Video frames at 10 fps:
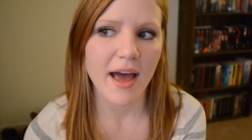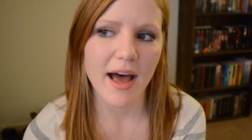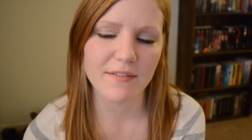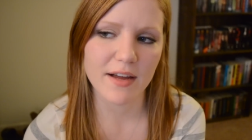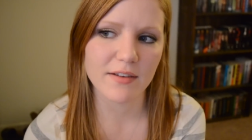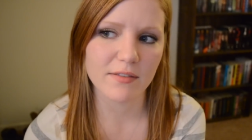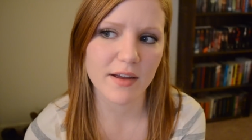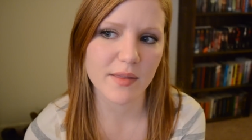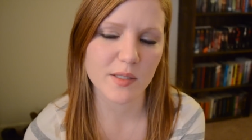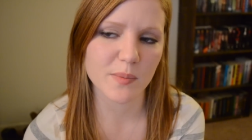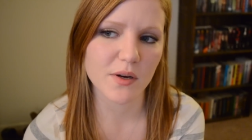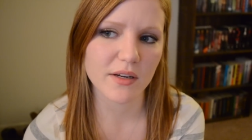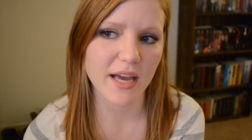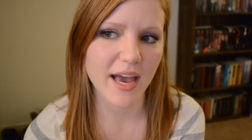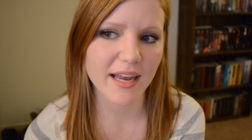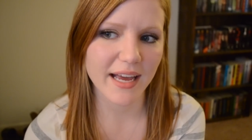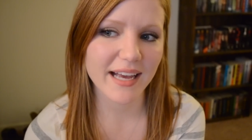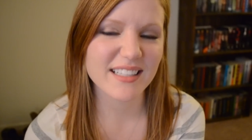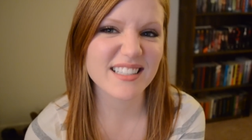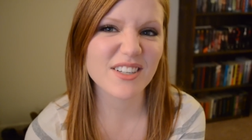have I reread this book? And
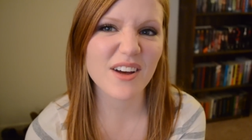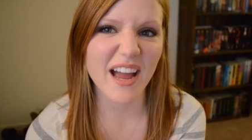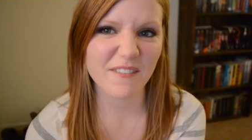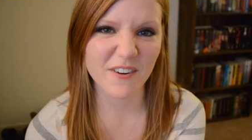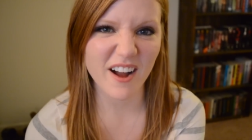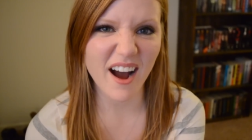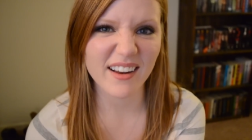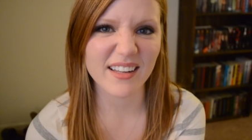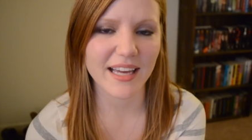I'd forgotten.